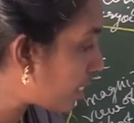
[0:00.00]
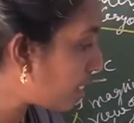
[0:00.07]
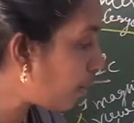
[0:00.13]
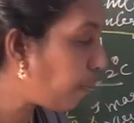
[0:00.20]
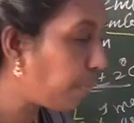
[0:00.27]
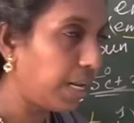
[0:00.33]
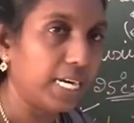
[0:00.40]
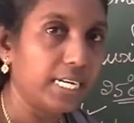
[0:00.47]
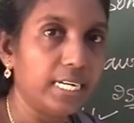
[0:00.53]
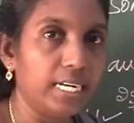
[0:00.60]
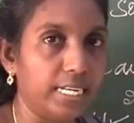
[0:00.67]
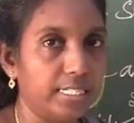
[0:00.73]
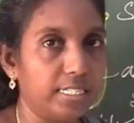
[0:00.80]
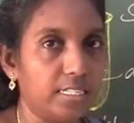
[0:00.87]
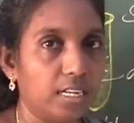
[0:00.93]
is a
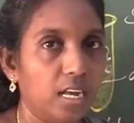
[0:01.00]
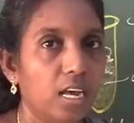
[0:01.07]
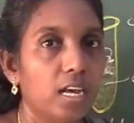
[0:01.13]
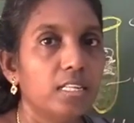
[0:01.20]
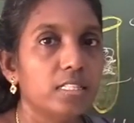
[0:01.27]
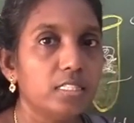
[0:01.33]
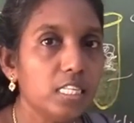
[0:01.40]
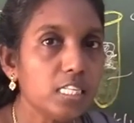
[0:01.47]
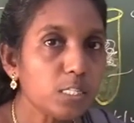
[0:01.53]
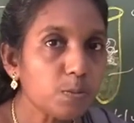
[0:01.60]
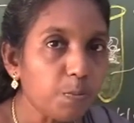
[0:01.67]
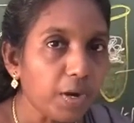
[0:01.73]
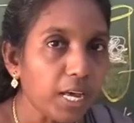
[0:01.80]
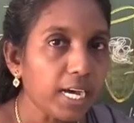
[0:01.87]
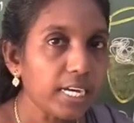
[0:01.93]
plantlet. This
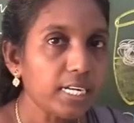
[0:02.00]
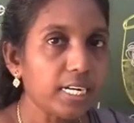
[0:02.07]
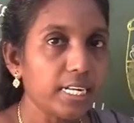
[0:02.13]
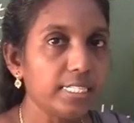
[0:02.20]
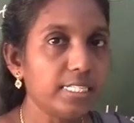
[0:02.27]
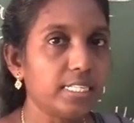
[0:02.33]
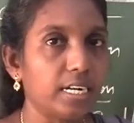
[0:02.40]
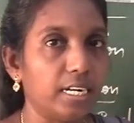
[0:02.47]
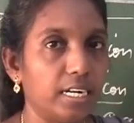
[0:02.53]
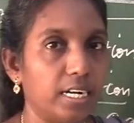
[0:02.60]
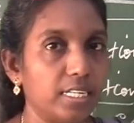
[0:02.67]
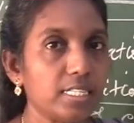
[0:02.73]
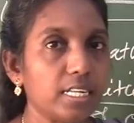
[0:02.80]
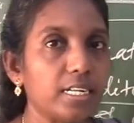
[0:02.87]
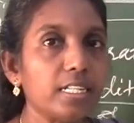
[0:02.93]
plantlet
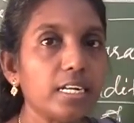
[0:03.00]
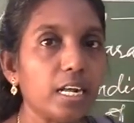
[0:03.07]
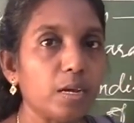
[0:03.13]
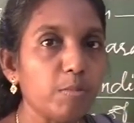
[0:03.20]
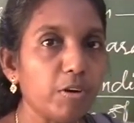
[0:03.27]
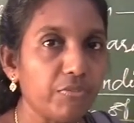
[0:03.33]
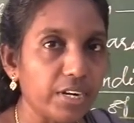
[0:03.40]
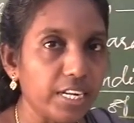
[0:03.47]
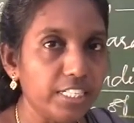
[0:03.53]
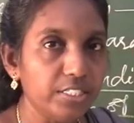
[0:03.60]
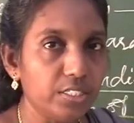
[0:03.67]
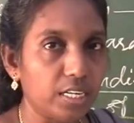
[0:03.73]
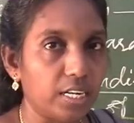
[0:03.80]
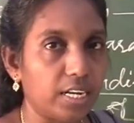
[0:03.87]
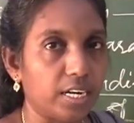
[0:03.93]
contains, at the time of
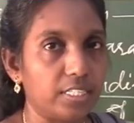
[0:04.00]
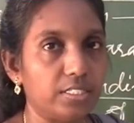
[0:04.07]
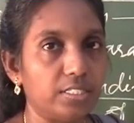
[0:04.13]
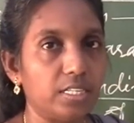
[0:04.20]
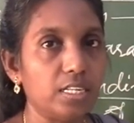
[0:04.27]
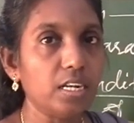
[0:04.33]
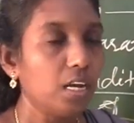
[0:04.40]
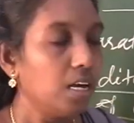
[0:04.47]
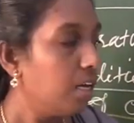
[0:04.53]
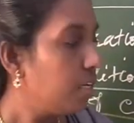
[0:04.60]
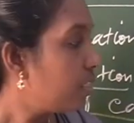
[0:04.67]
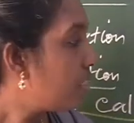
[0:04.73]
regeneration,